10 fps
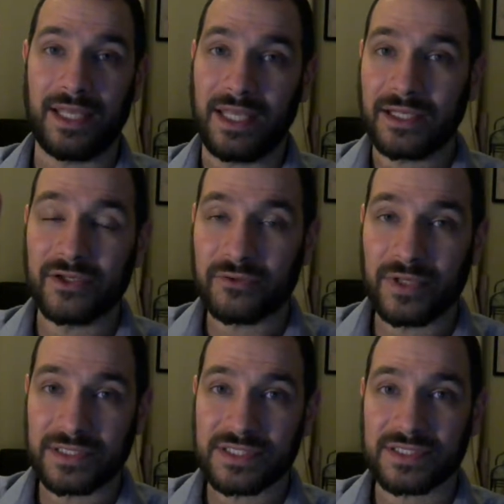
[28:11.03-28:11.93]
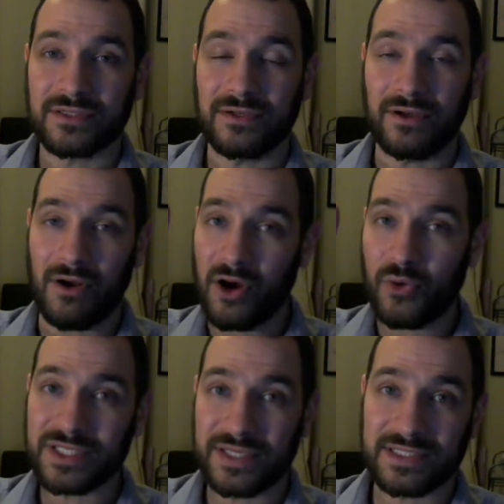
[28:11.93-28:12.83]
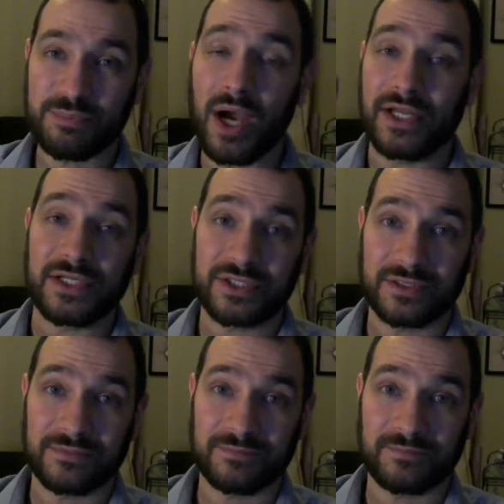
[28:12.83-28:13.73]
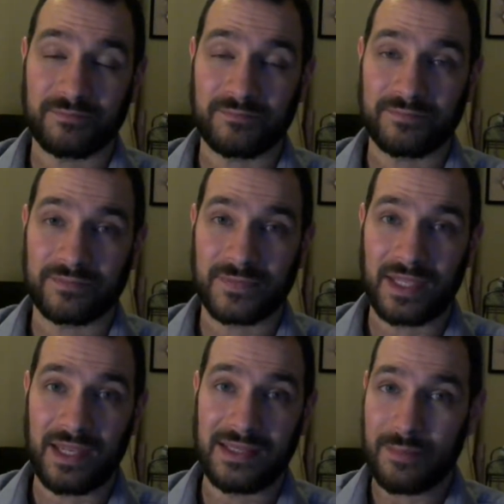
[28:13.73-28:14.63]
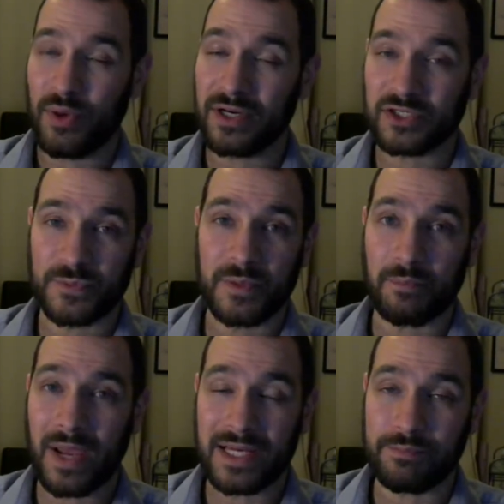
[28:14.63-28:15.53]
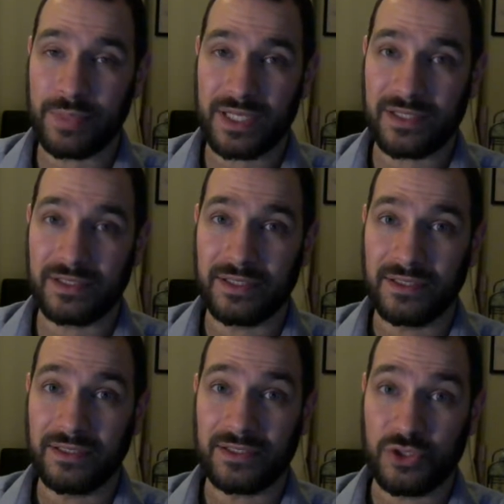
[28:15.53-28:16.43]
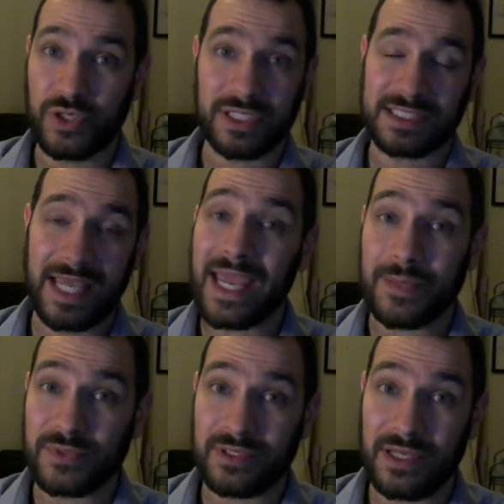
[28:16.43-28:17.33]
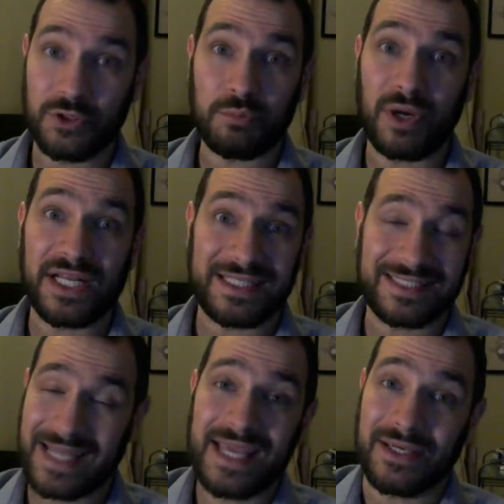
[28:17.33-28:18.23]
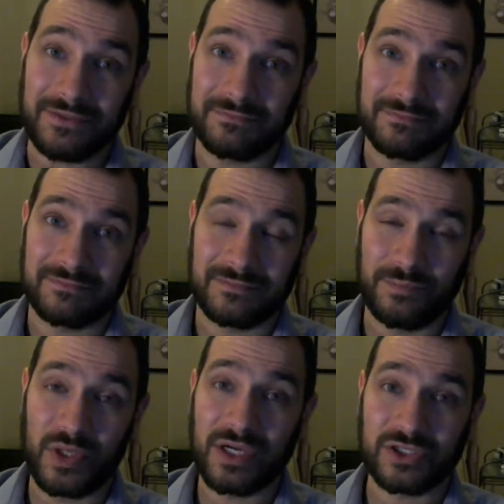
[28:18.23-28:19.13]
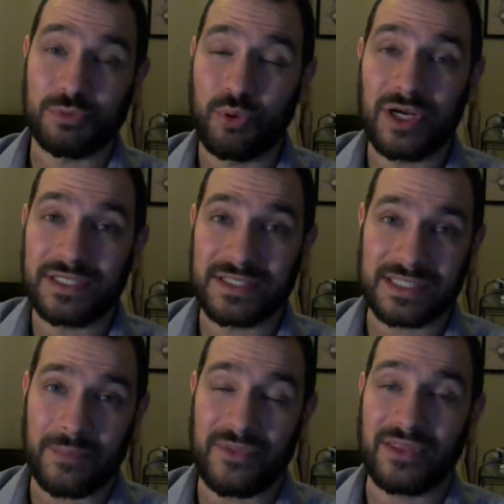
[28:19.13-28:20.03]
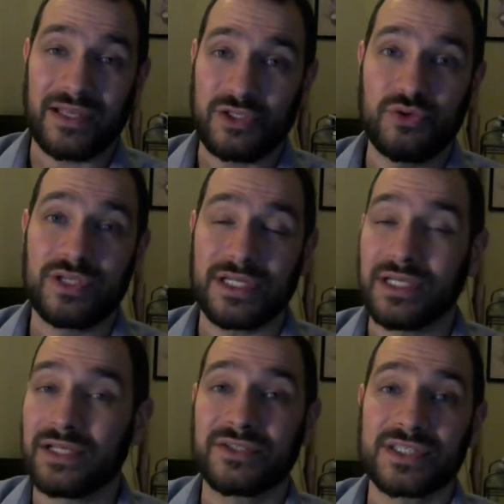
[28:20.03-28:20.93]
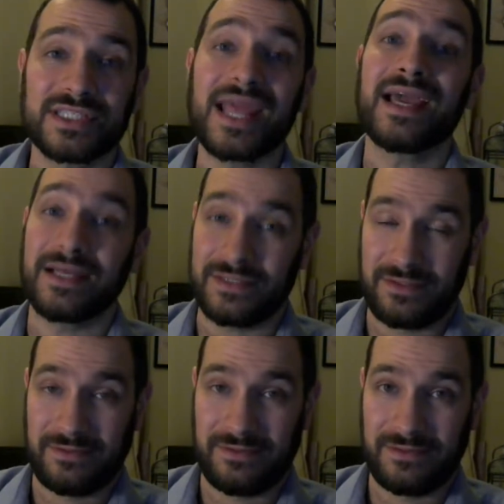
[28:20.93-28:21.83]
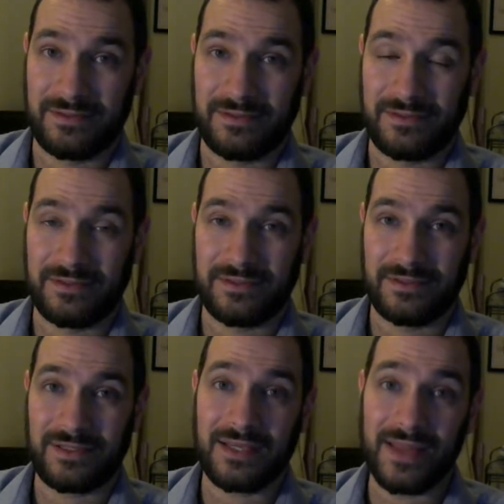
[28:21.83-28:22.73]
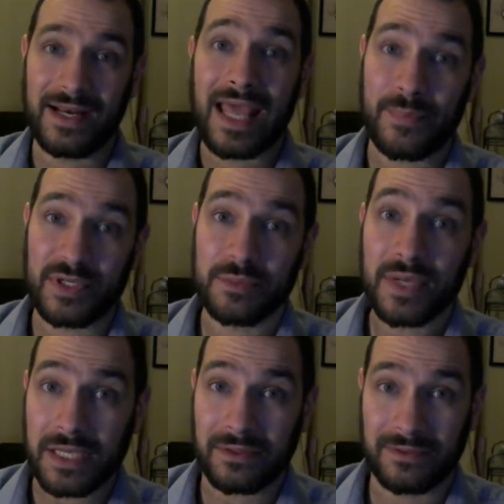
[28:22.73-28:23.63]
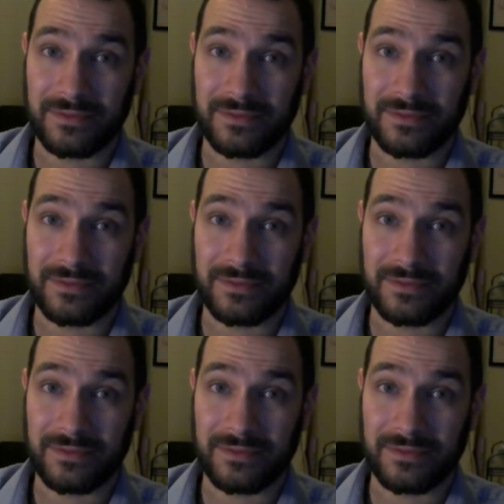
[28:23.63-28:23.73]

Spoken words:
Ignorance always gets punished. And that punishment might be you get scammed and your money gets taken because you put it into something that you didn't understand. And that happened to me.